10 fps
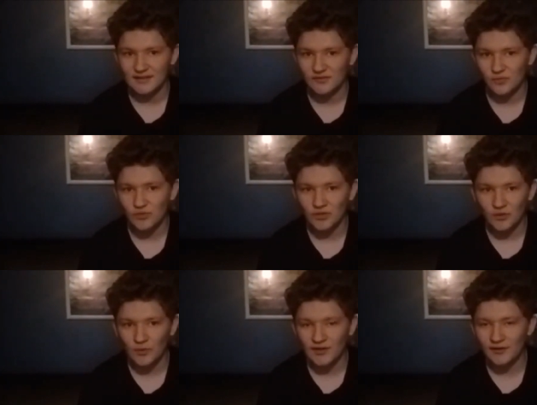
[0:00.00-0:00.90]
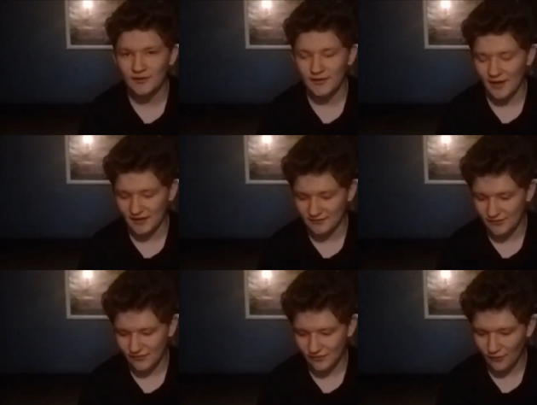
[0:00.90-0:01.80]
It's really weird,
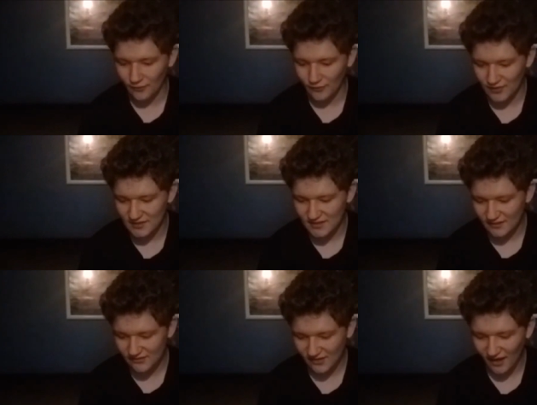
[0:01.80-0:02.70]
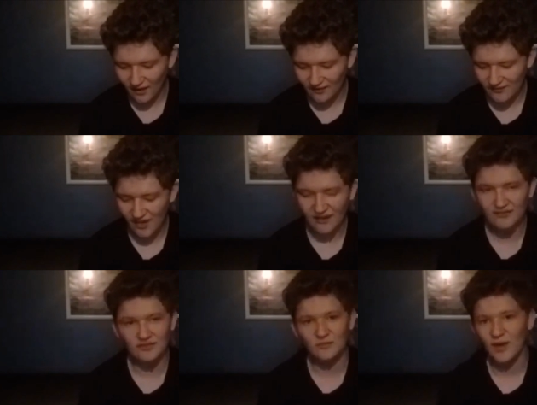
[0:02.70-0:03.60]
and so he gets
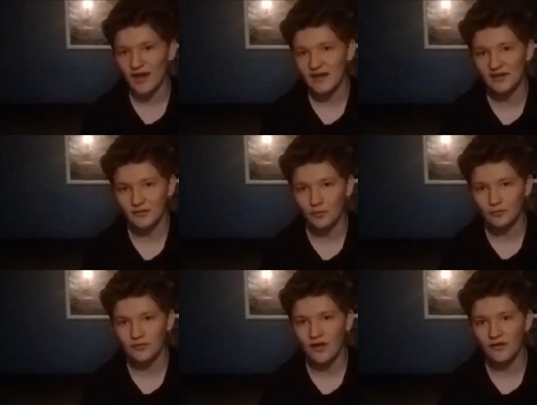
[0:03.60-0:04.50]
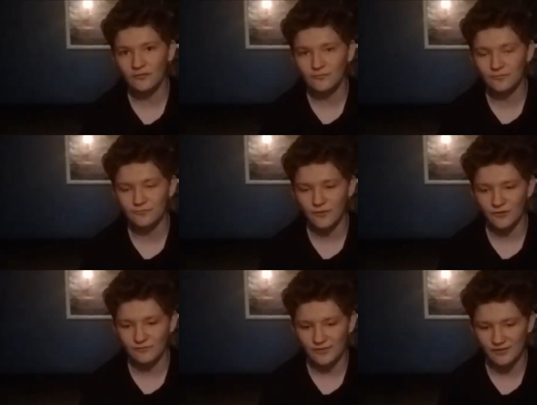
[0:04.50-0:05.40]
contacted by an old love
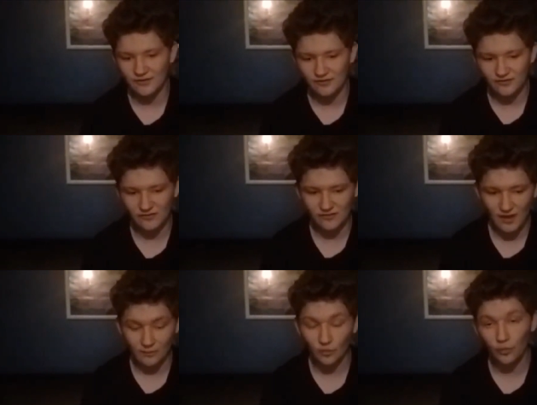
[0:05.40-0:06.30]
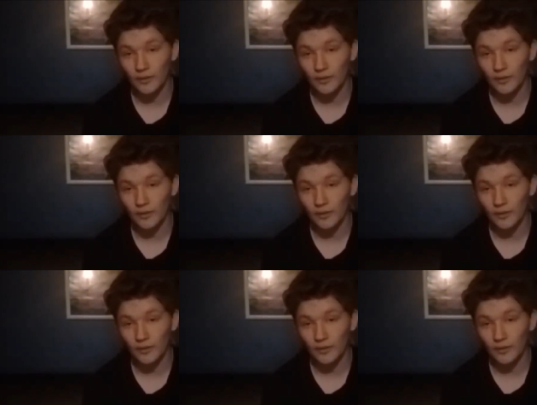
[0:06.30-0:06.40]
of his named